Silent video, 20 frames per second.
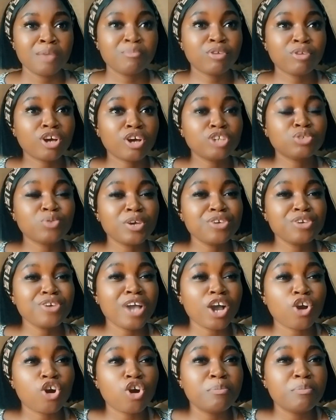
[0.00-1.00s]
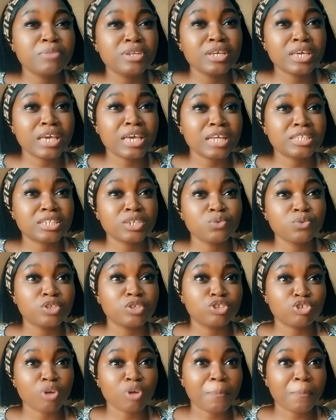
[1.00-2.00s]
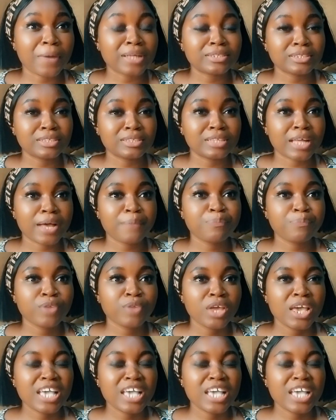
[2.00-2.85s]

Because when you are communicating with your partner,